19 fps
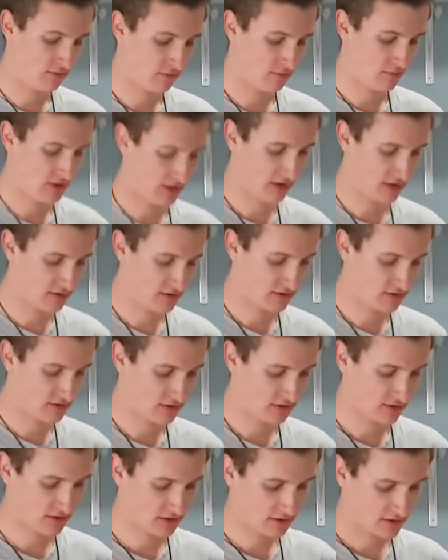but
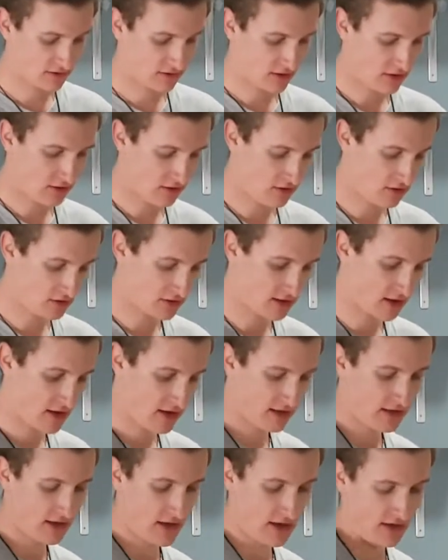I don't know, it's kind
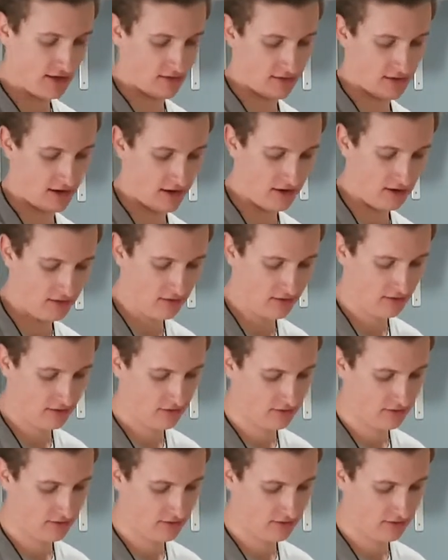of getting there.